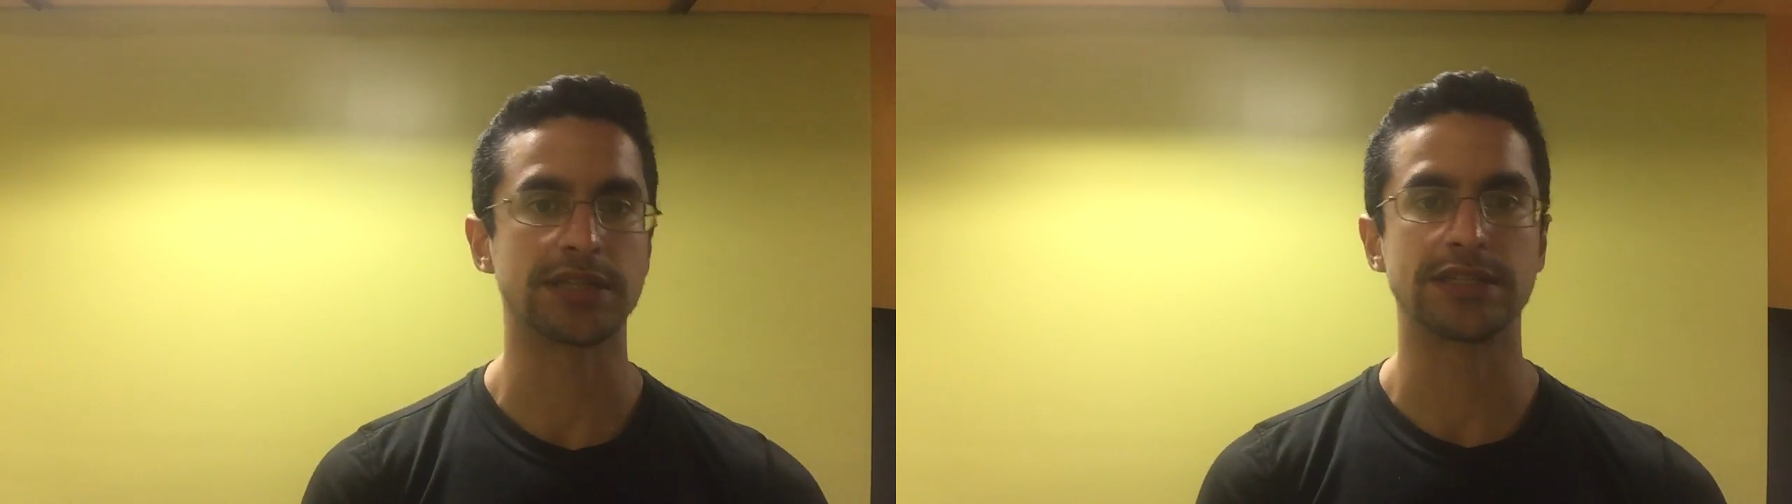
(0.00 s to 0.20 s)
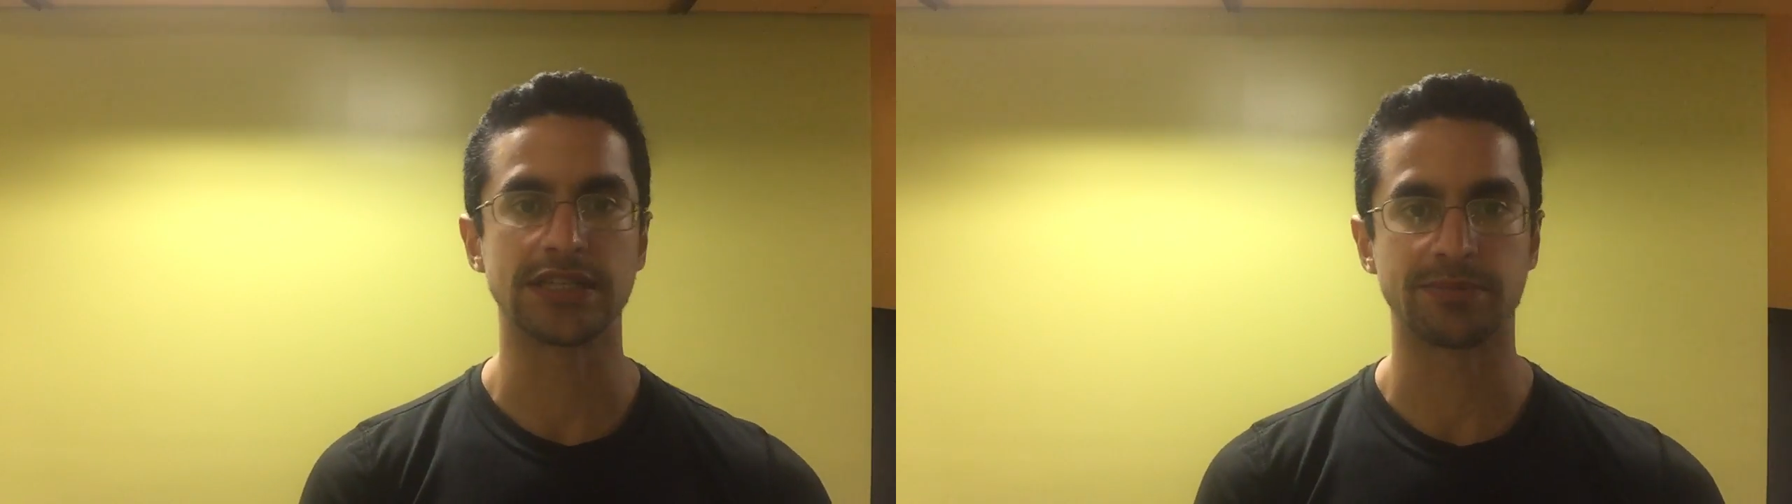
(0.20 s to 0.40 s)
a
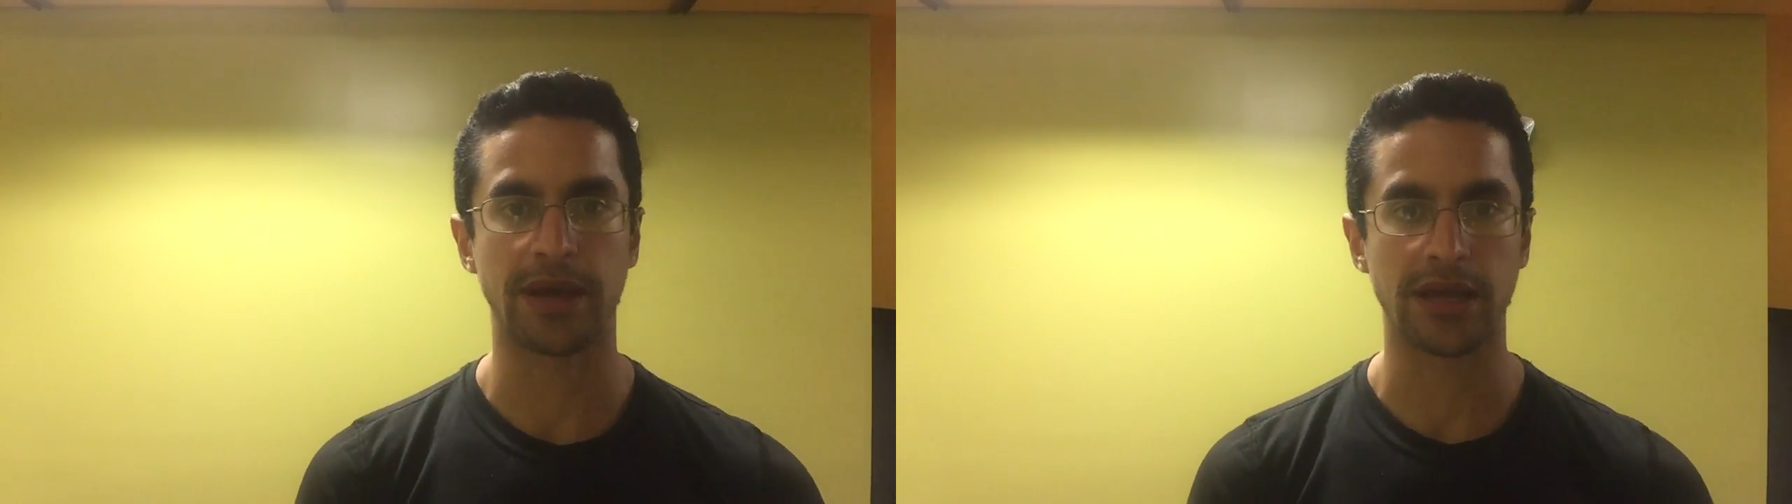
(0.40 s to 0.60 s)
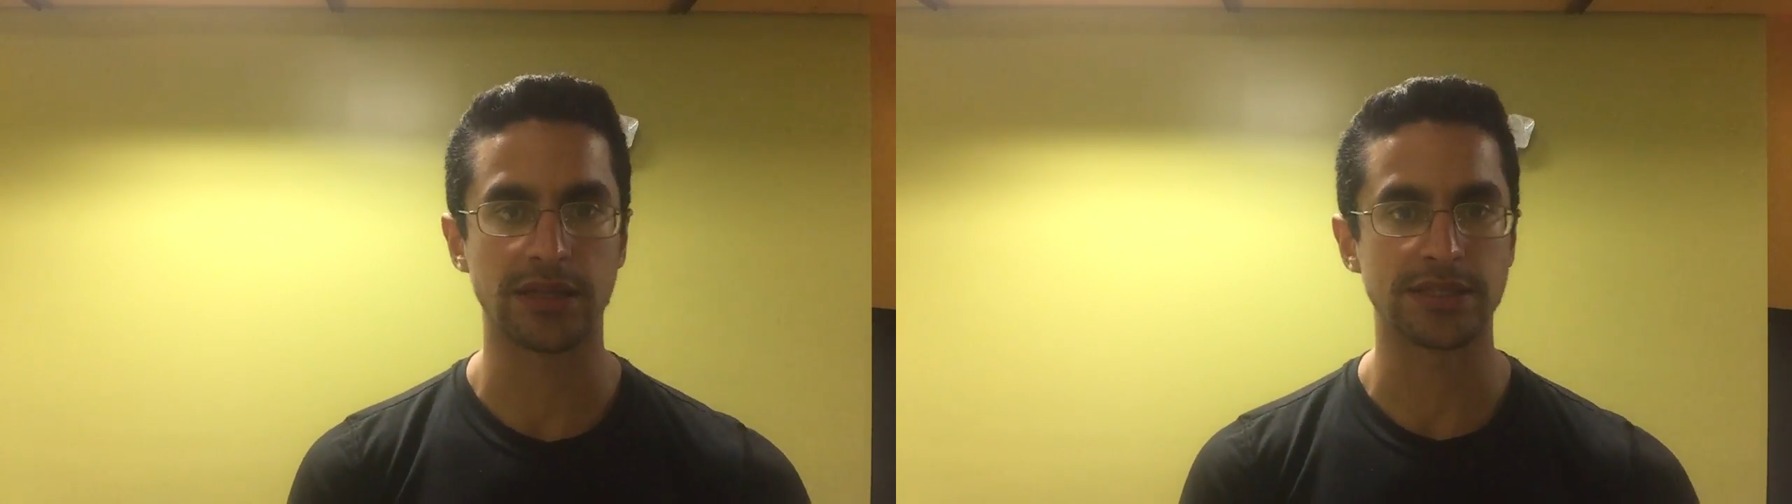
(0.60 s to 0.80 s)

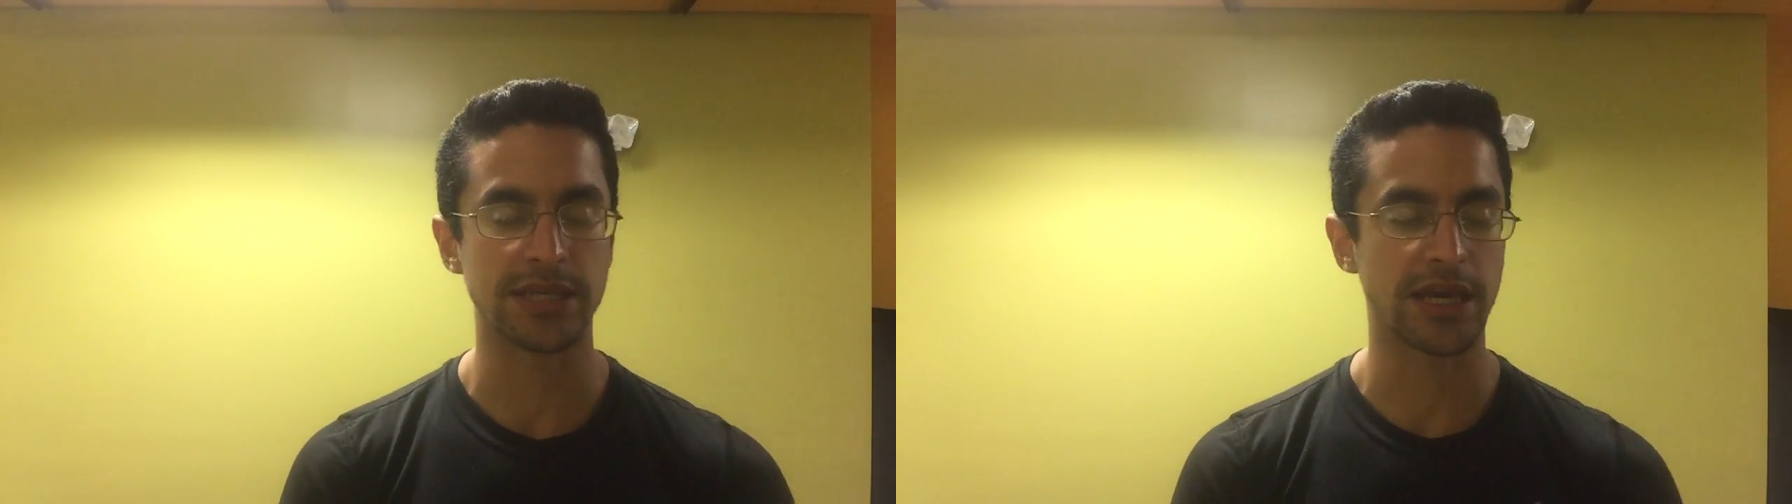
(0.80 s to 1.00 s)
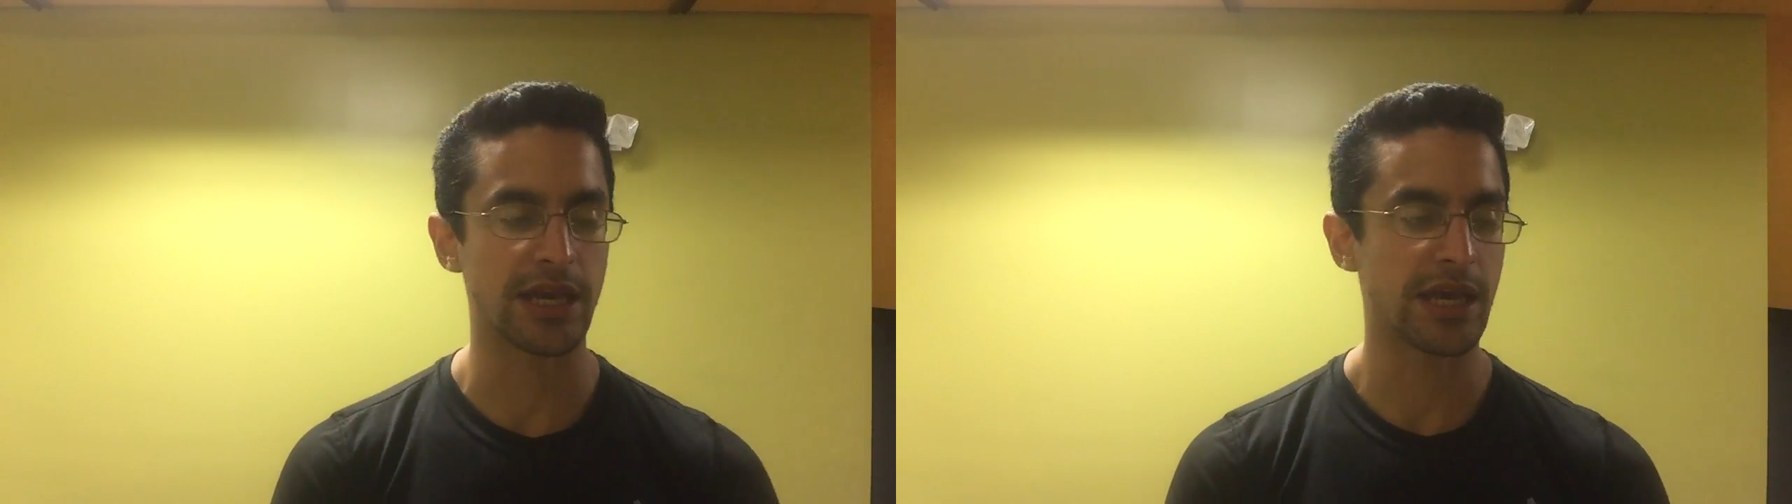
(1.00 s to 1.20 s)
six-pack, let's
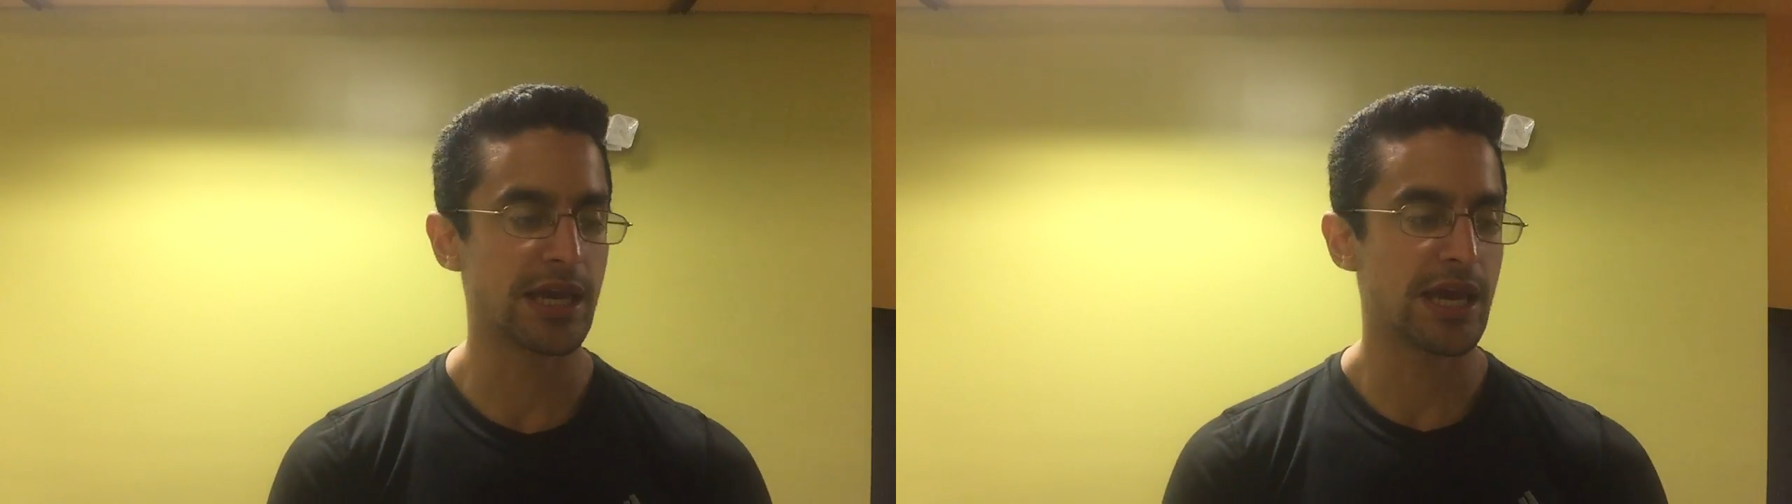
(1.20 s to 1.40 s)
say.